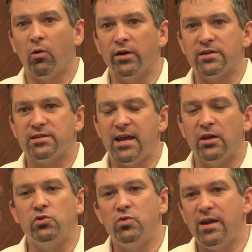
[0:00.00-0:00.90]
on a
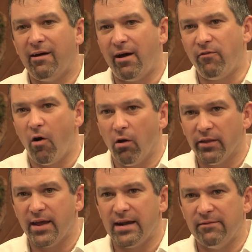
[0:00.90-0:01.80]
stand, you now have all of
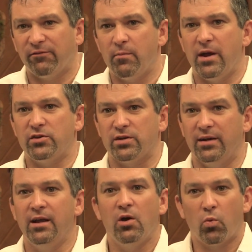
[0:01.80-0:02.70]
that
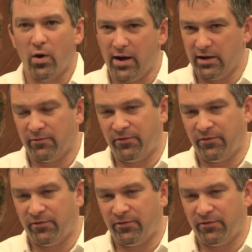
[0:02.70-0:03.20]
information right at your